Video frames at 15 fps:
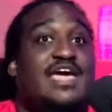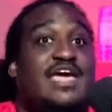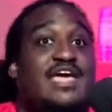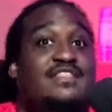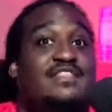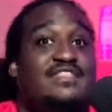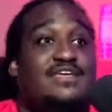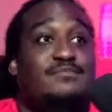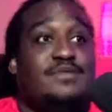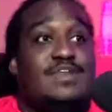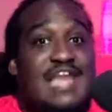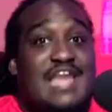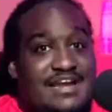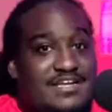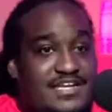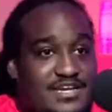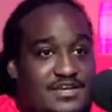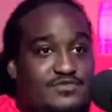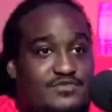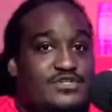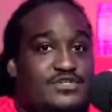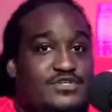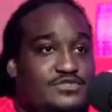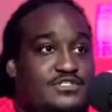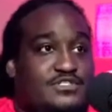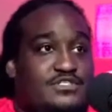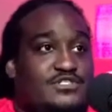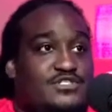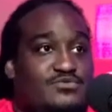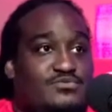and them not getting
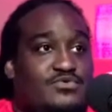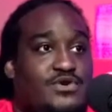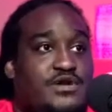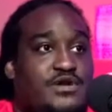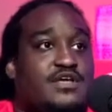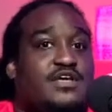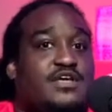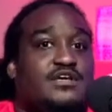resources and support.